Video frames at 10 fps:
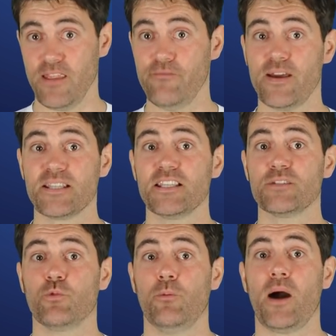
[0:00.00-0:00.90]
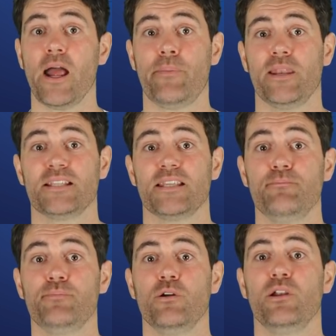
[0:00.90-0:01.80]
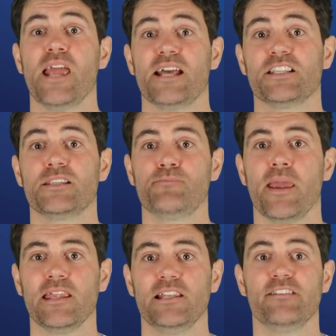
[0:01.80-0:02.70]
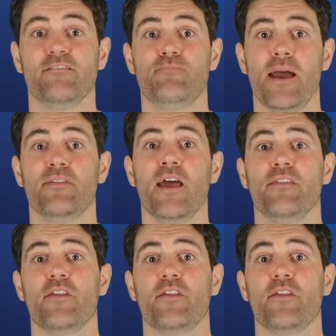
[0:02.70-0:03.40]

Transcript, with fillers: Investors will buy up an asset purely as a speculative bet